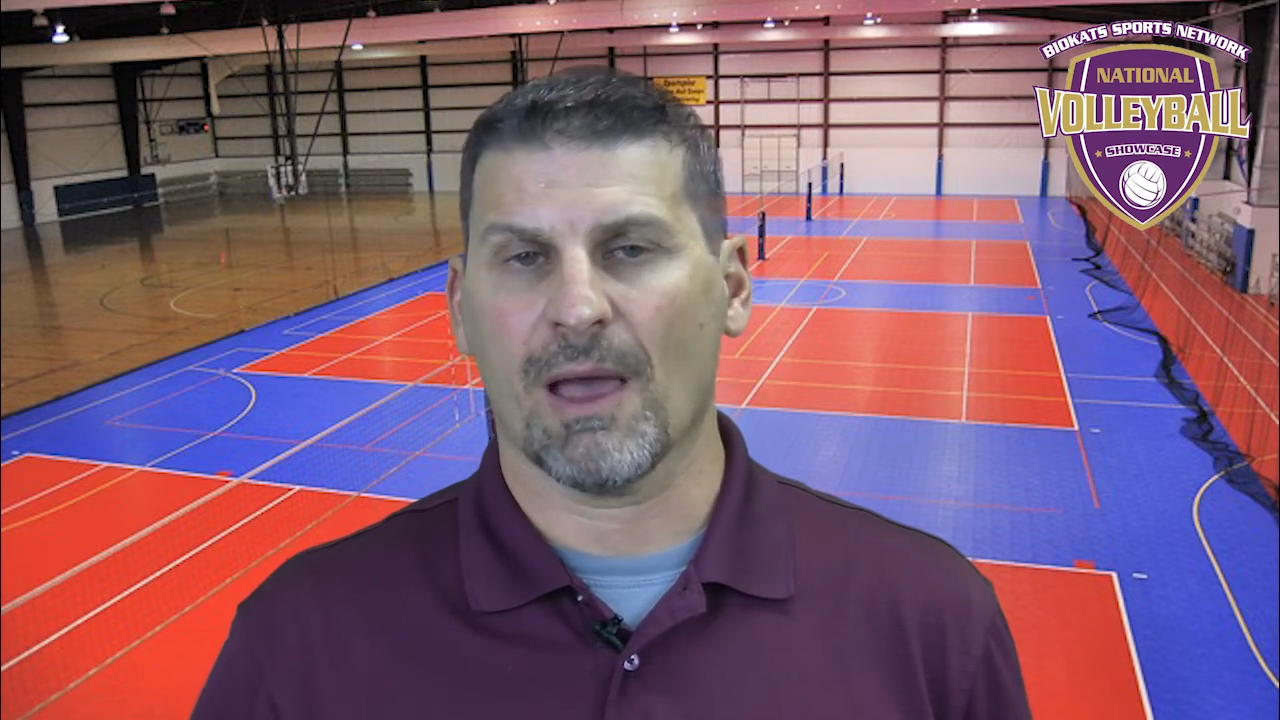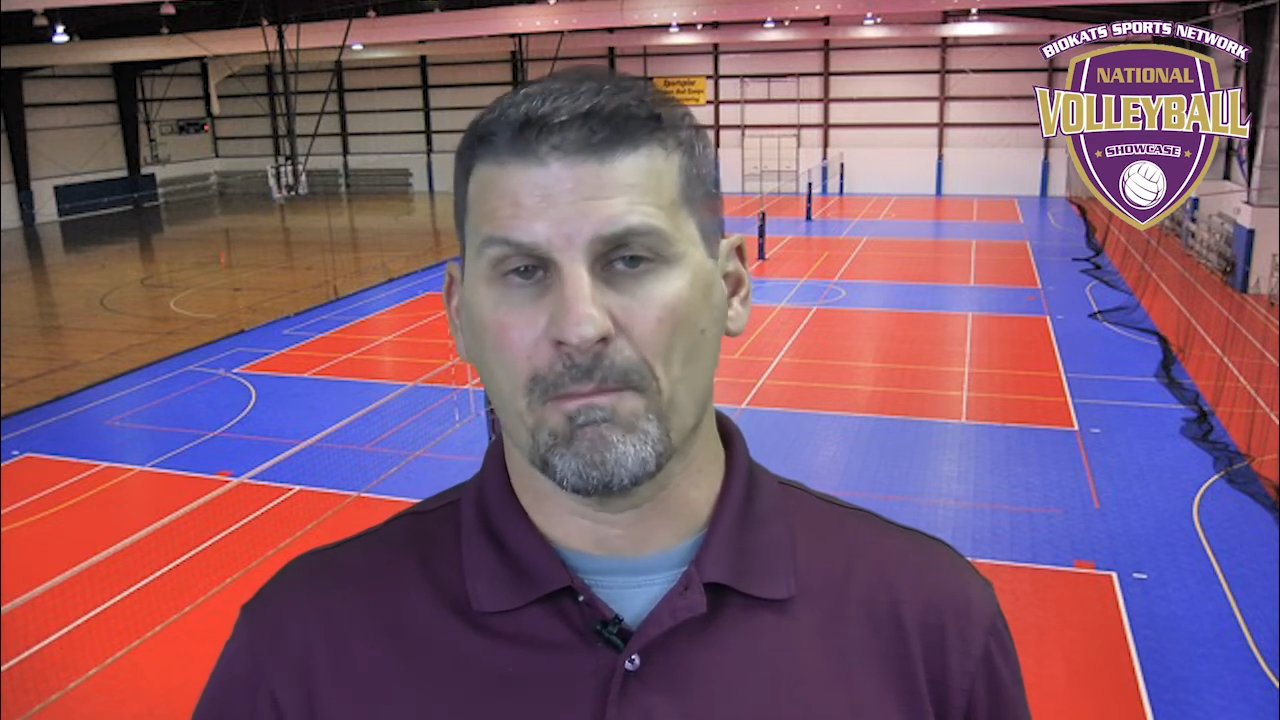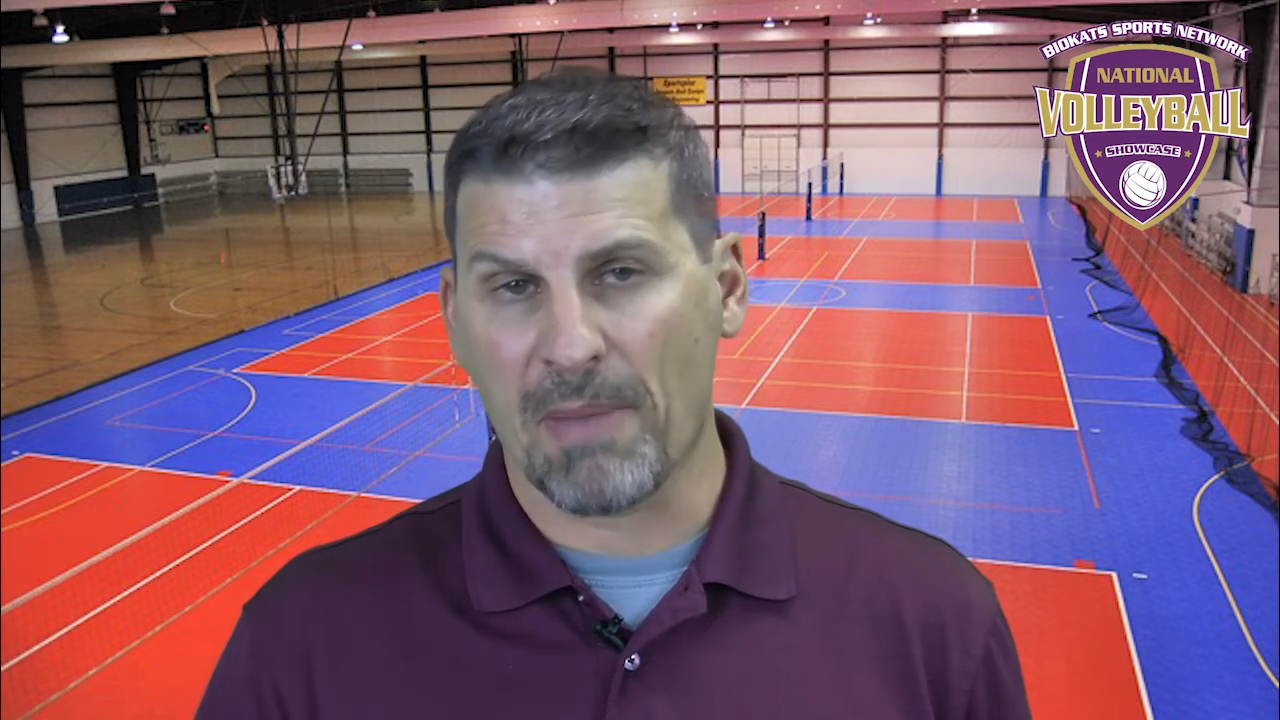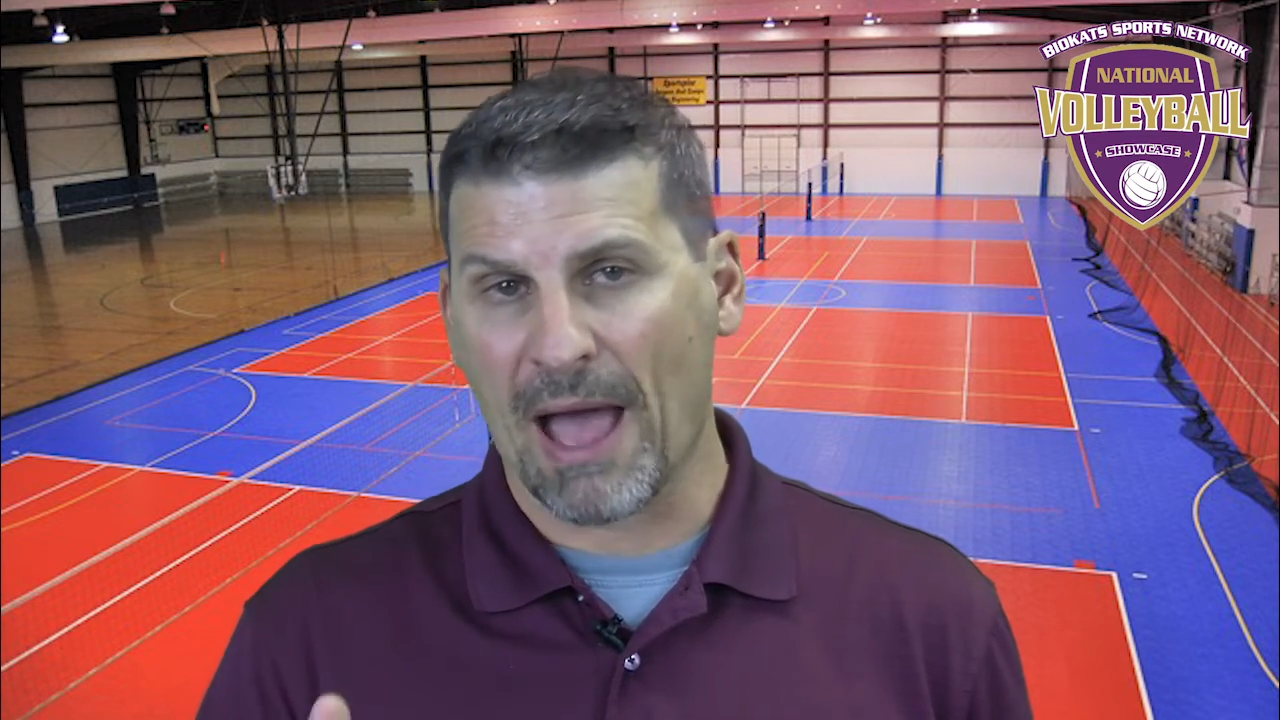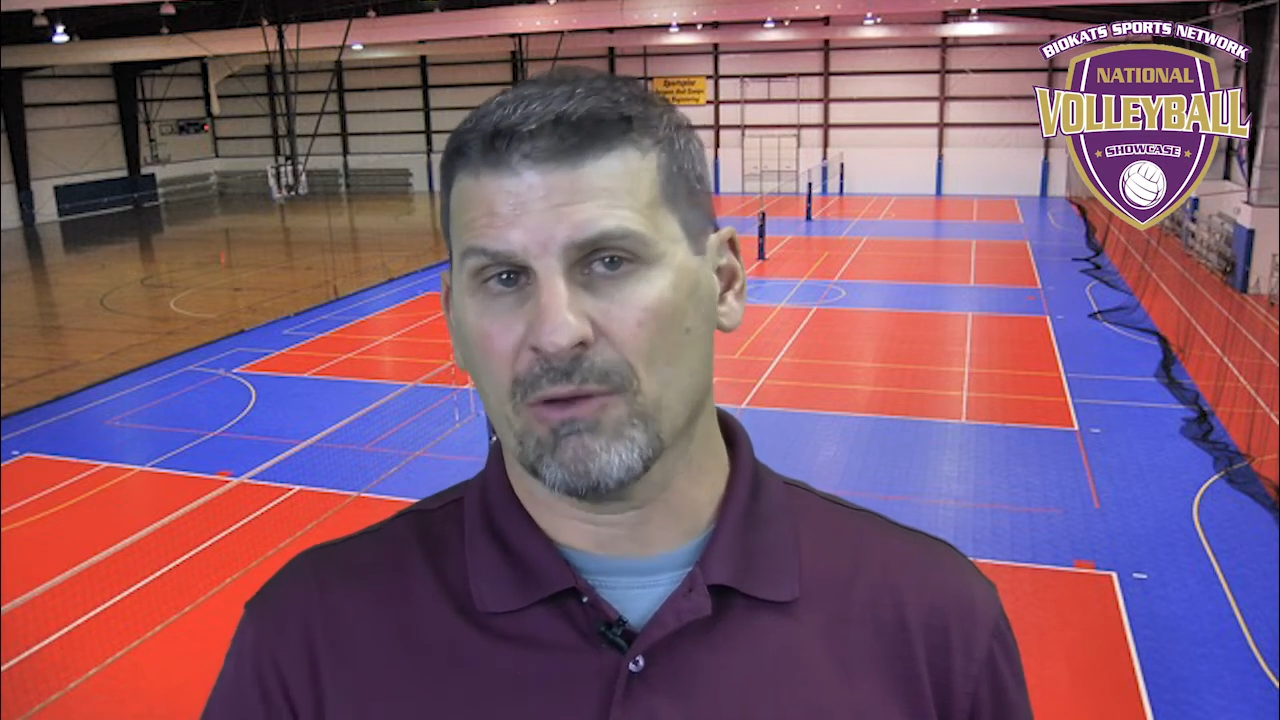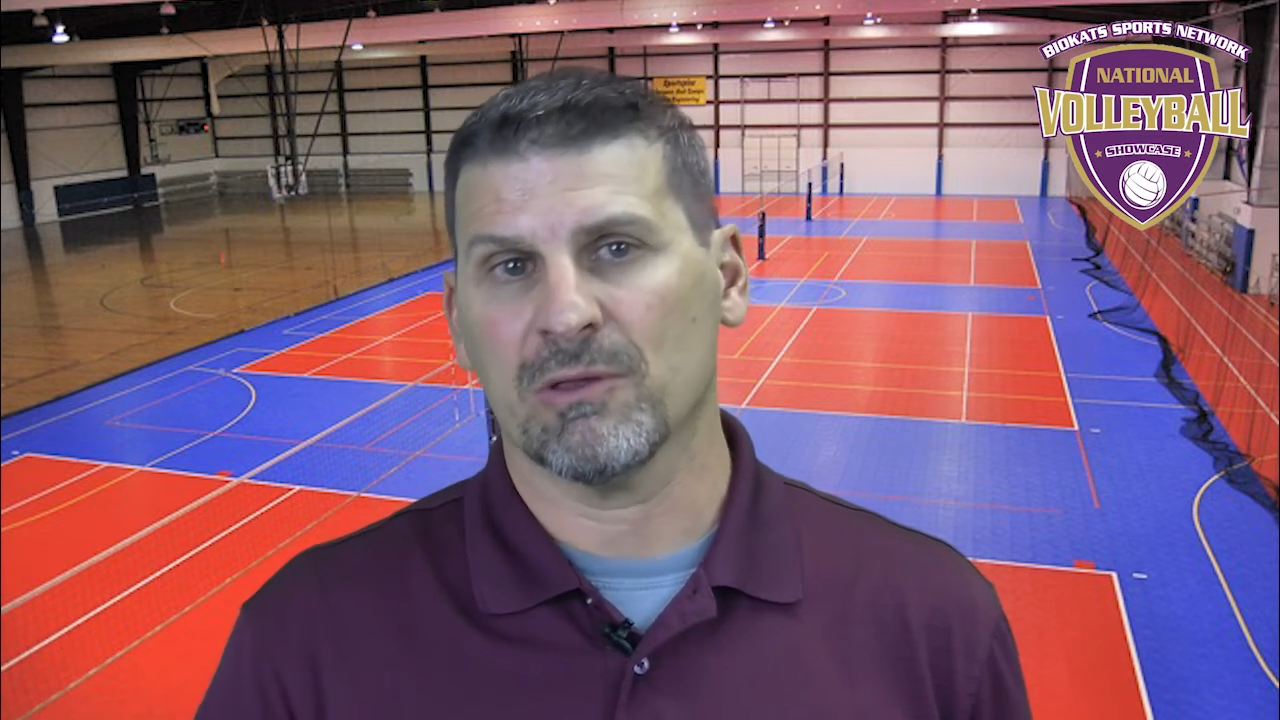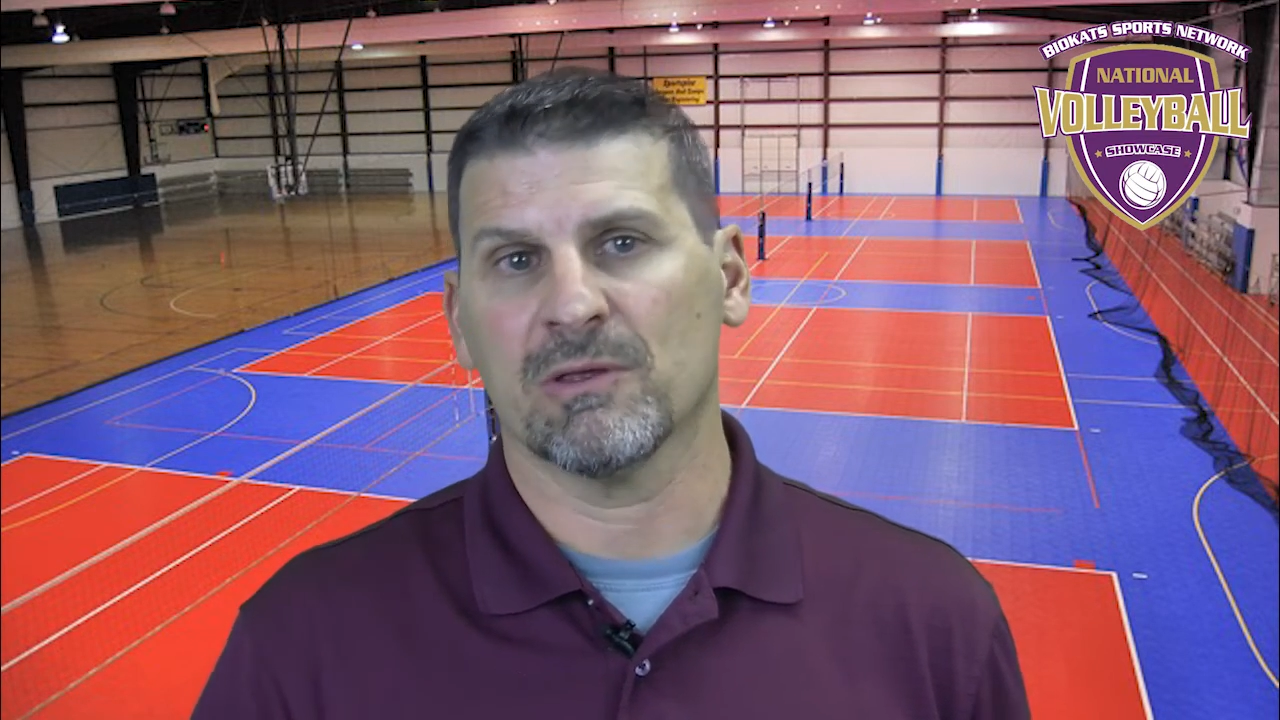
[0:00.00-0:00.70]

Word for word: about